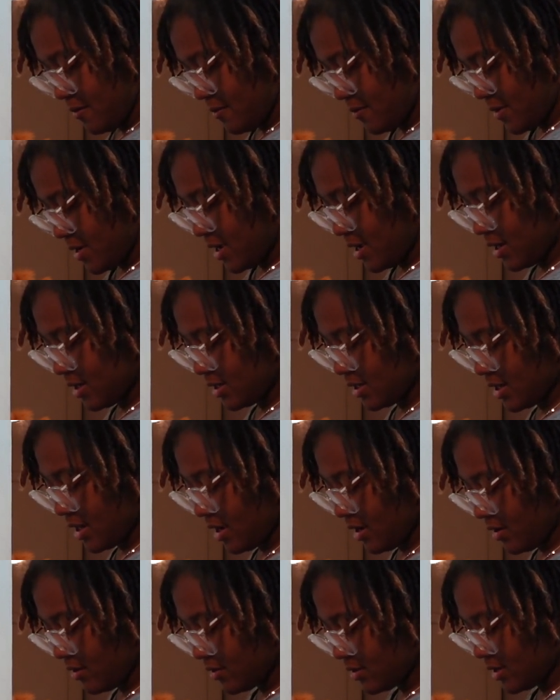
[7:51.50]
we
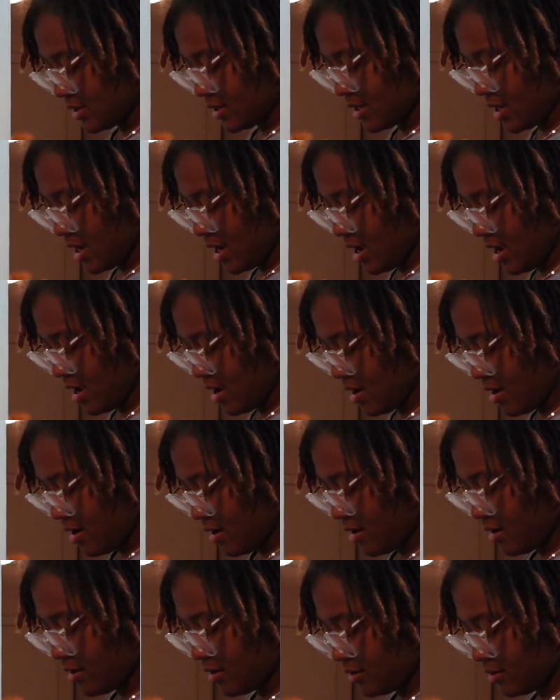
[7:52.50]
shall see,
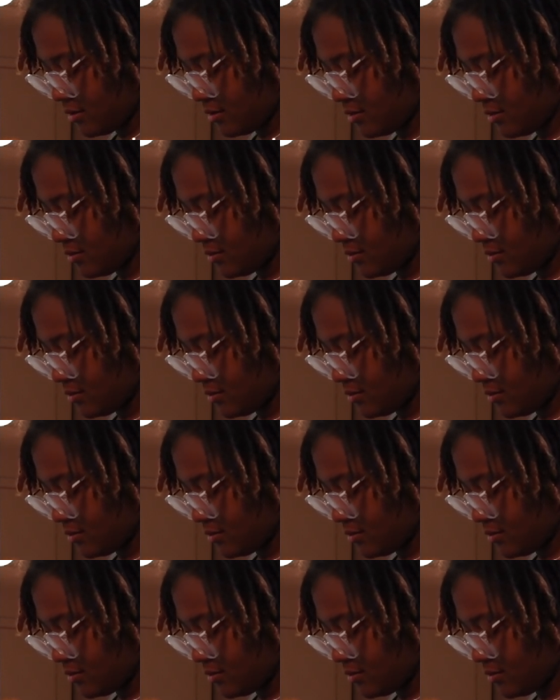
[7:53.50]
y'all.